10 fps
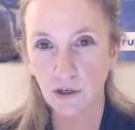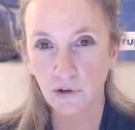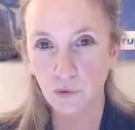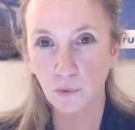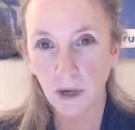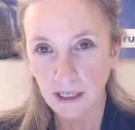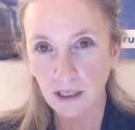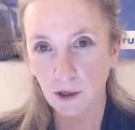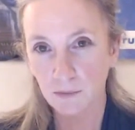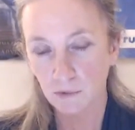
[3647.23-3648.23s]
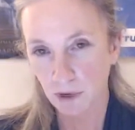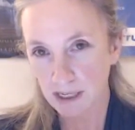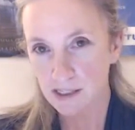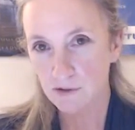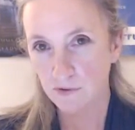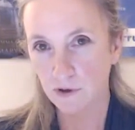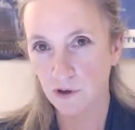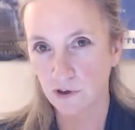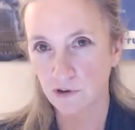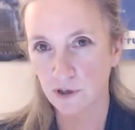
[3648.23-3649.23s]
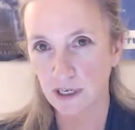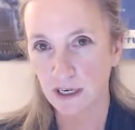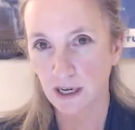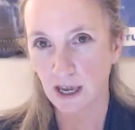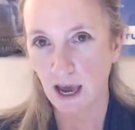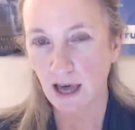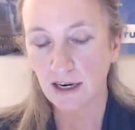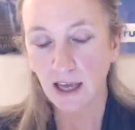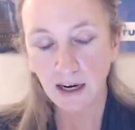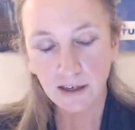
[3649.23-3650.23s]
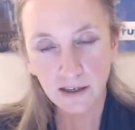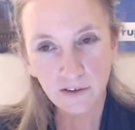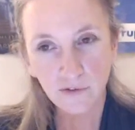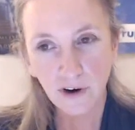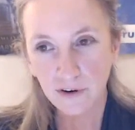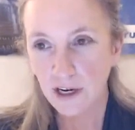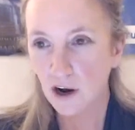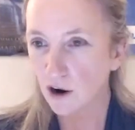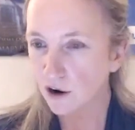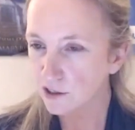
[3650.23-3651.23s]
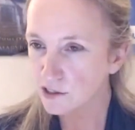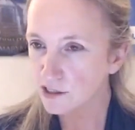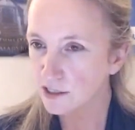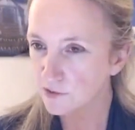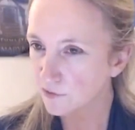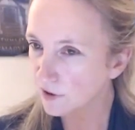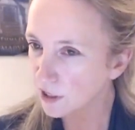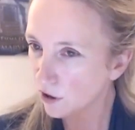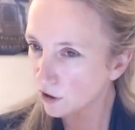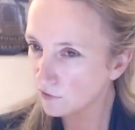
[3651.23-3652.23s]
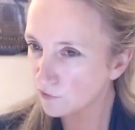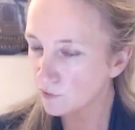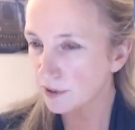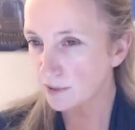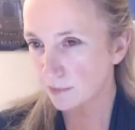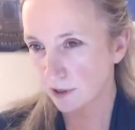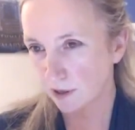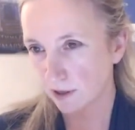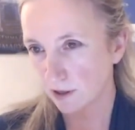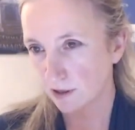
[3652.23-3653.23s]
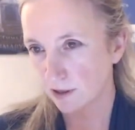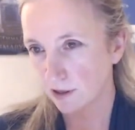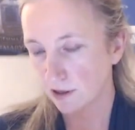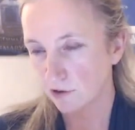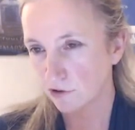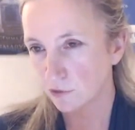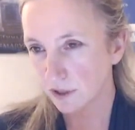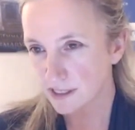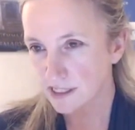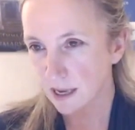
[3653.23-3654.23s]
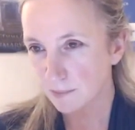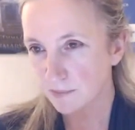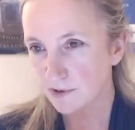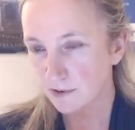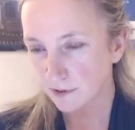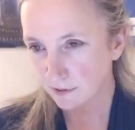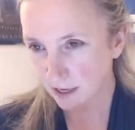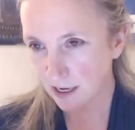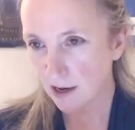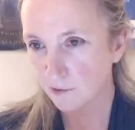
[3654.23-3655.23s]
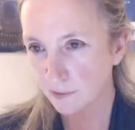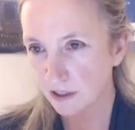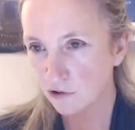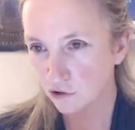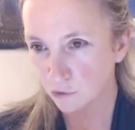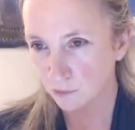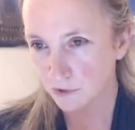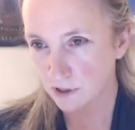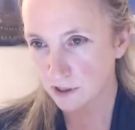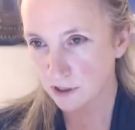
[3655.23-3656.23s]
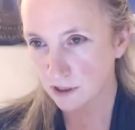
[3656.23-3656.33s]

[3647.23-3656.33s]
to waken up the rest of the country, and it is very hard. It's very hard for people to accept that they have been duped.